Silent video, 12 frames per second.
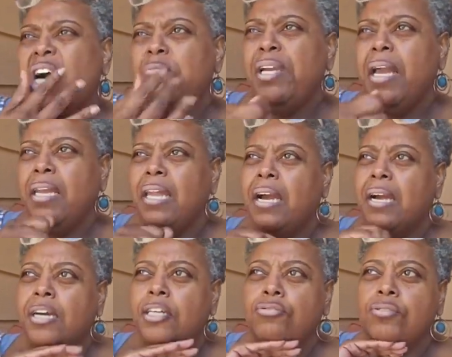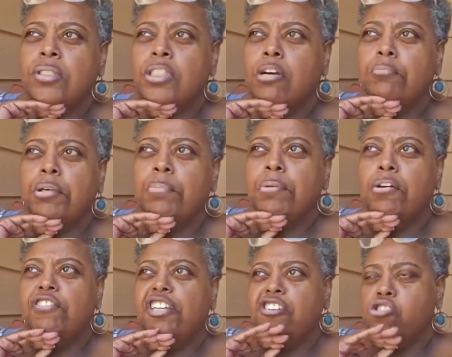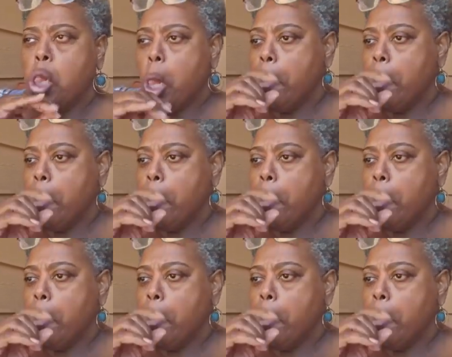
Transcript: we had like 100 and something people over there.